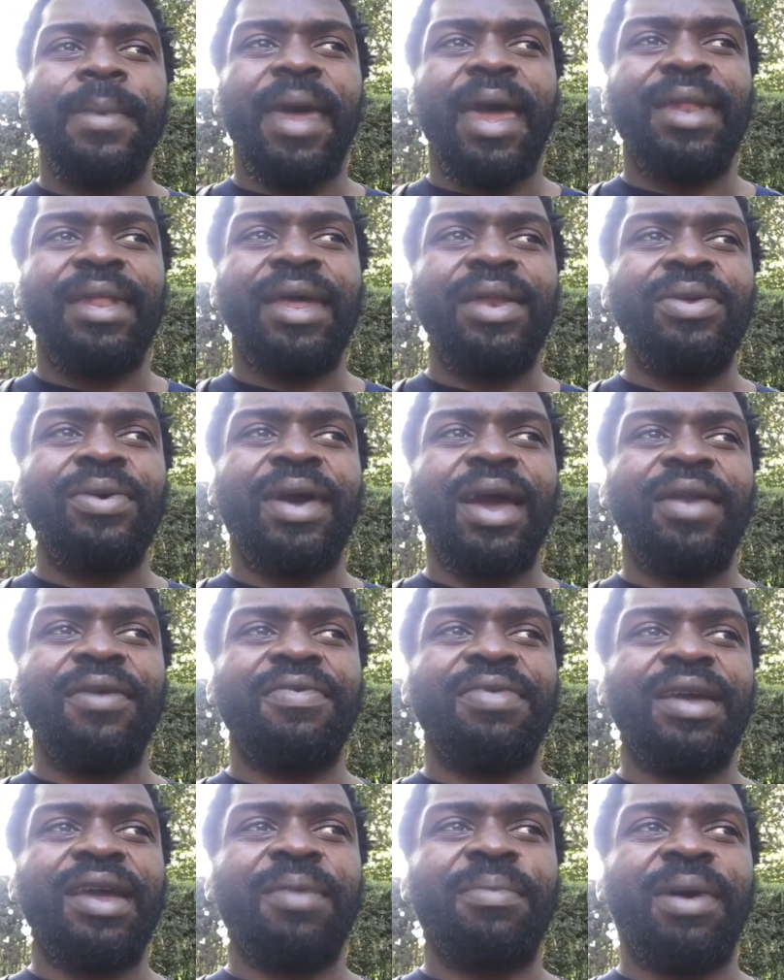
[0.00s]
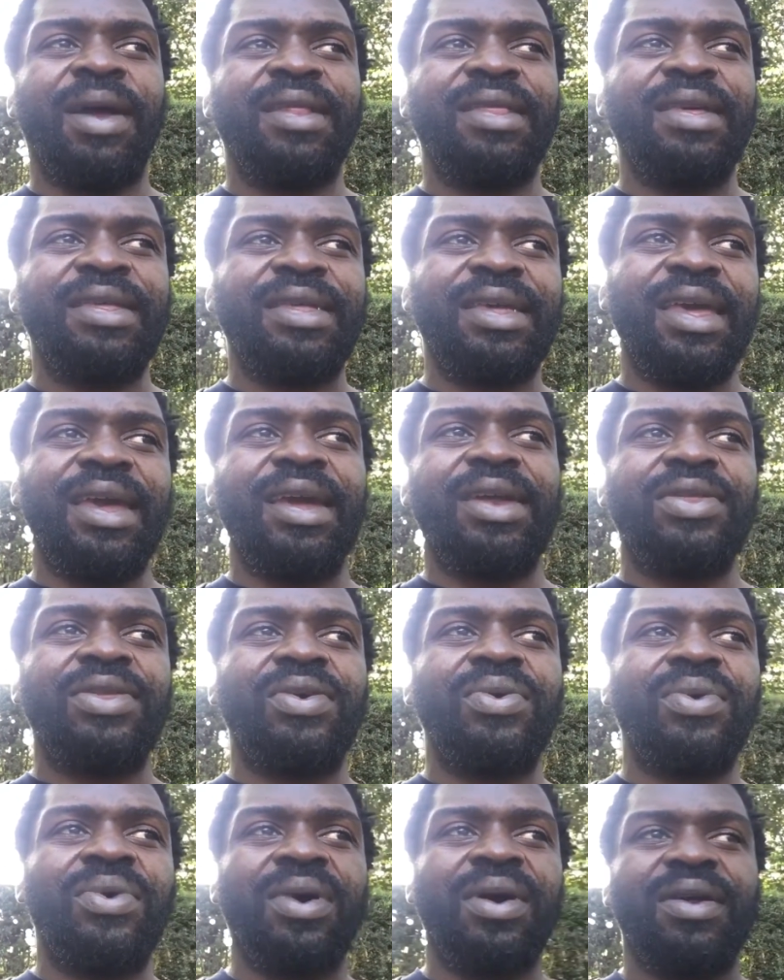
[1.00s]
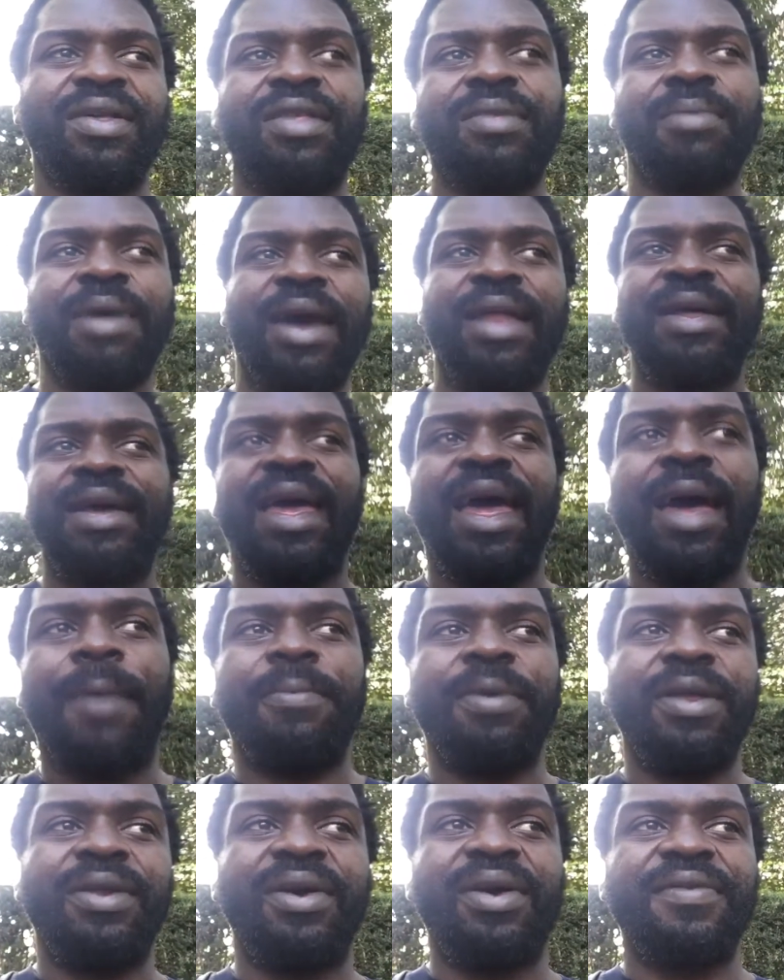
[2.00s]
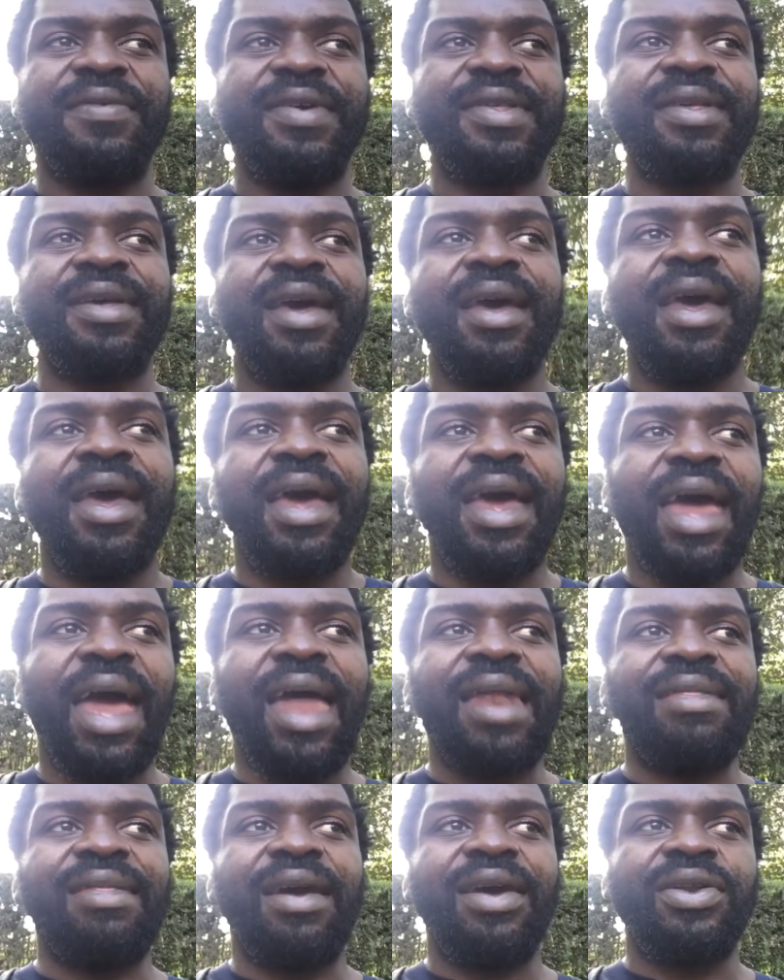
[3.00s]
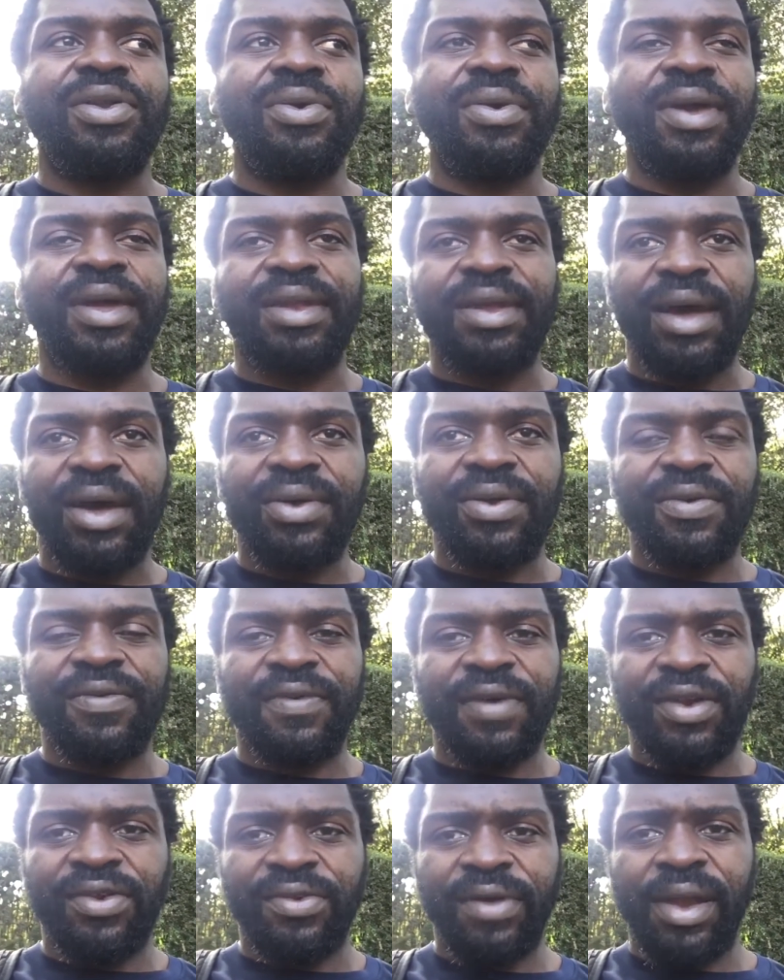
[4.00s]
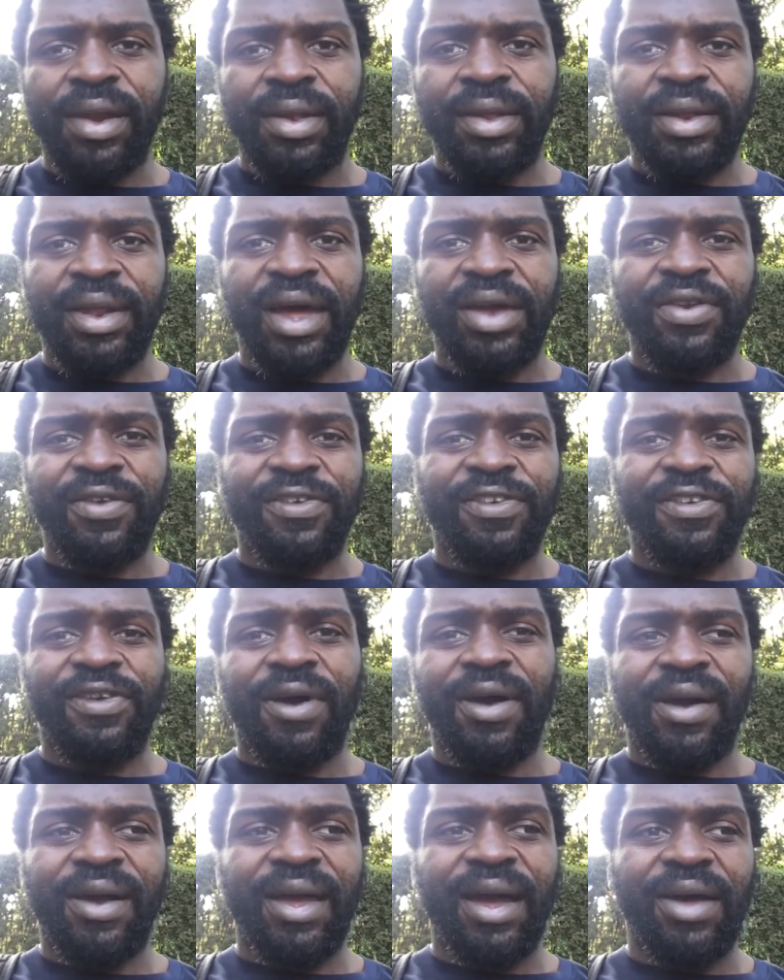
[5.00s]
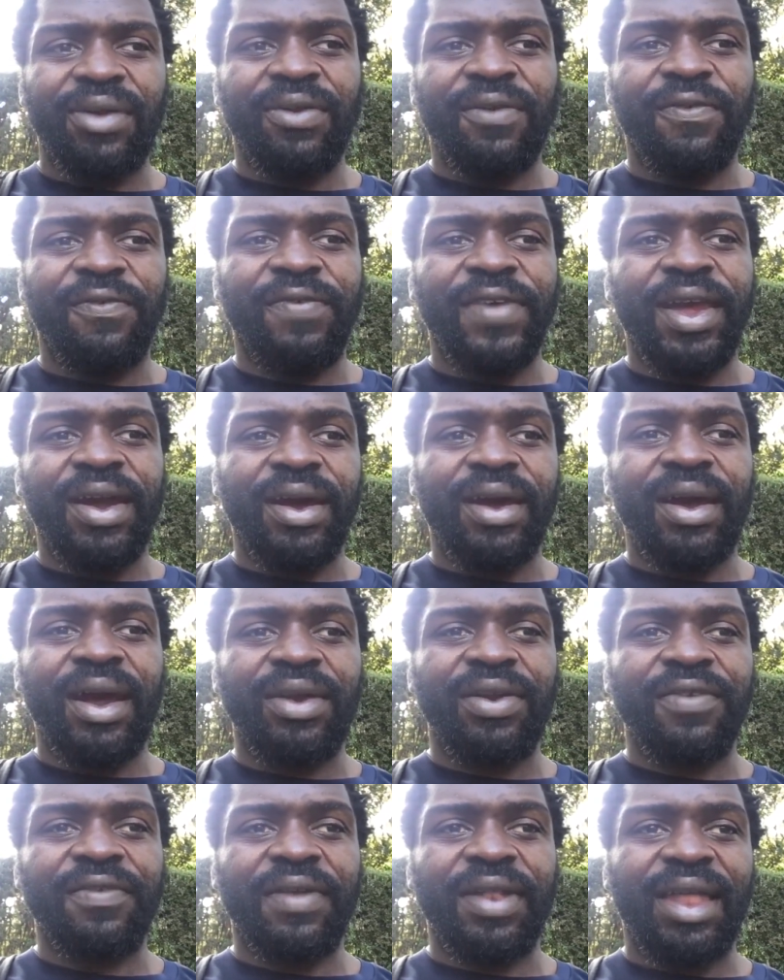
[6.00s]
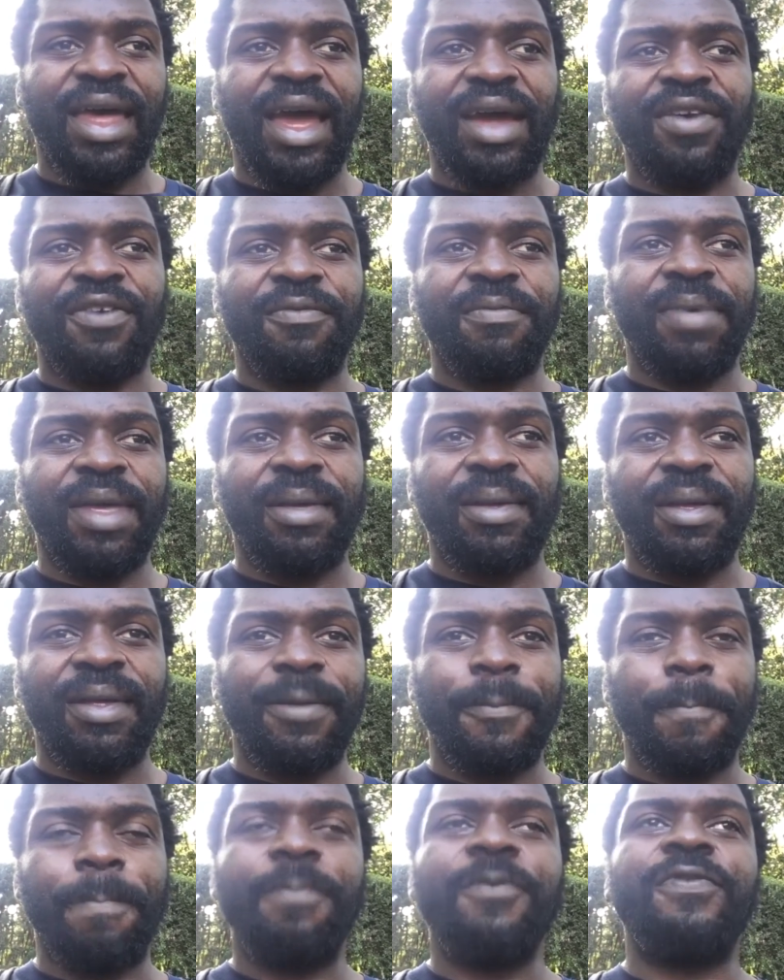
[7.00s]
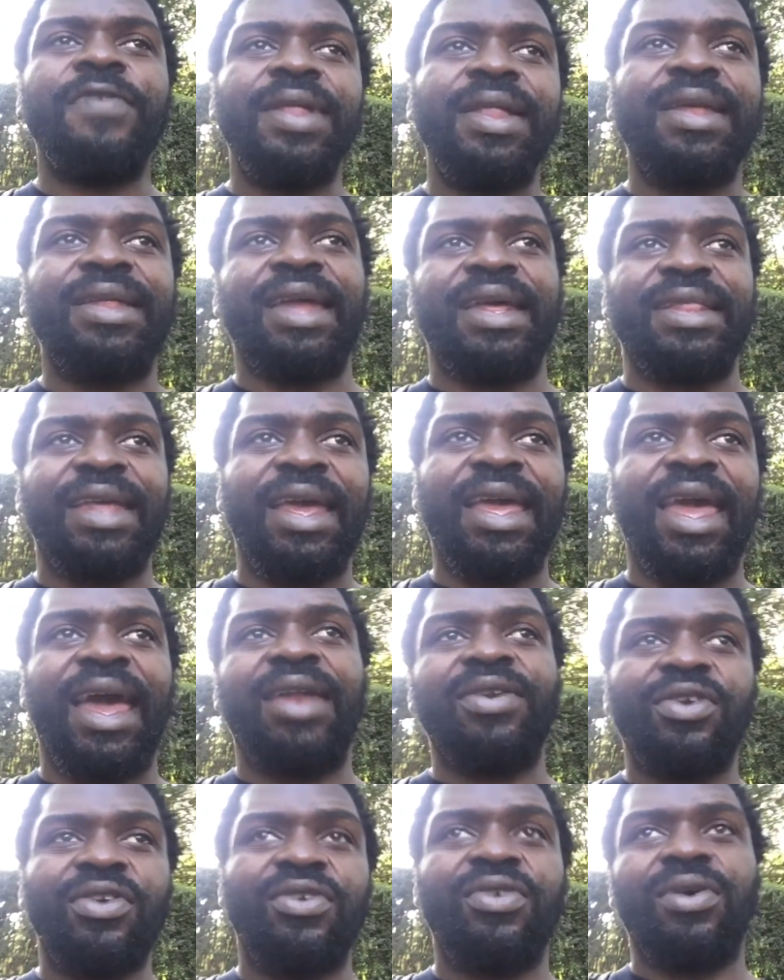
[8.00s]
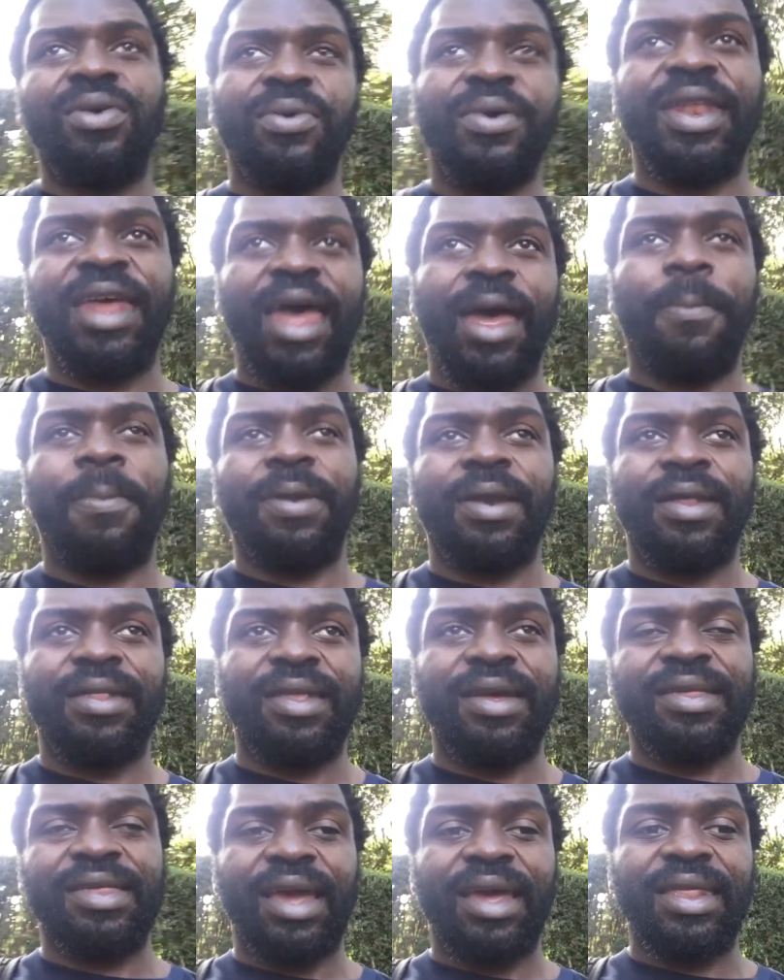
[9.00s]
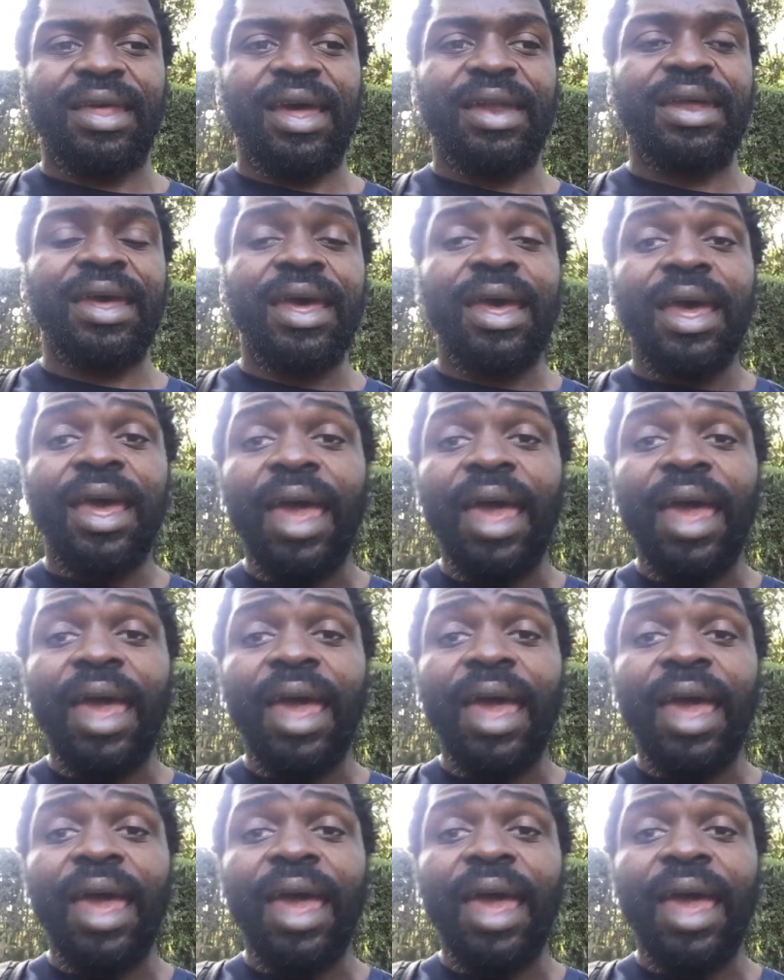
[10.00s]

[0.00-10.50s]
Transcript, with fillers: And then you kind of think about these kids who are smiling, happy, nervous, and they're doing it out of adrenaline, out of shock, out of fear, out of a lack of feeling like they can't control what happened and things like that.